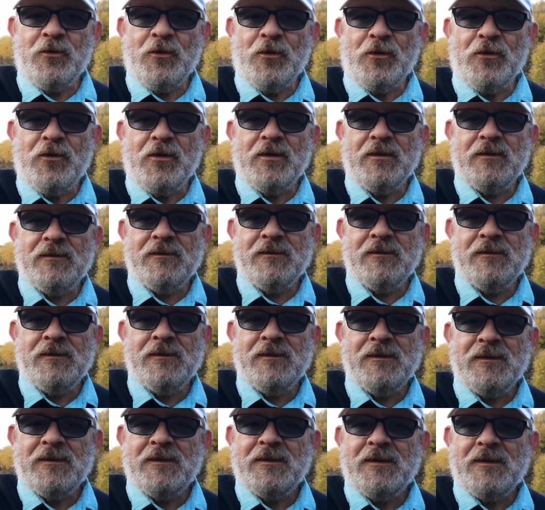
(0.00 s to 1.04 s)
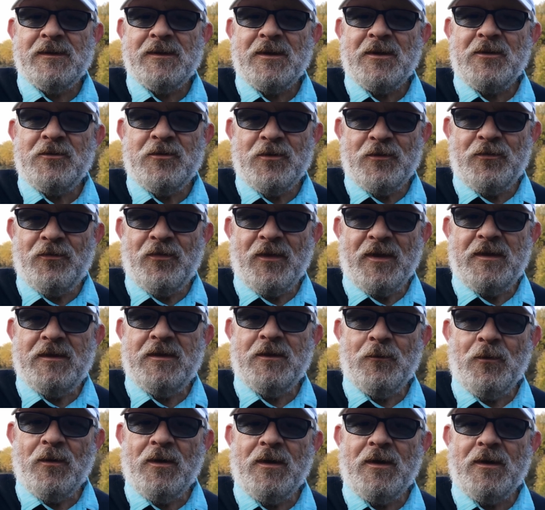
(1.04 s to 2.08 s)
good as you
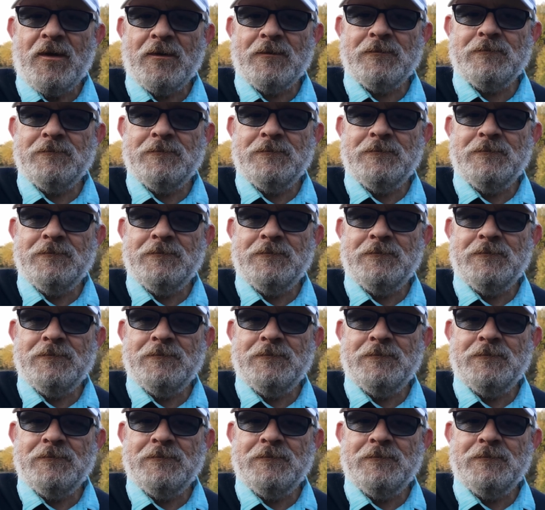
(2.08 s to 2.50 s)
think you are.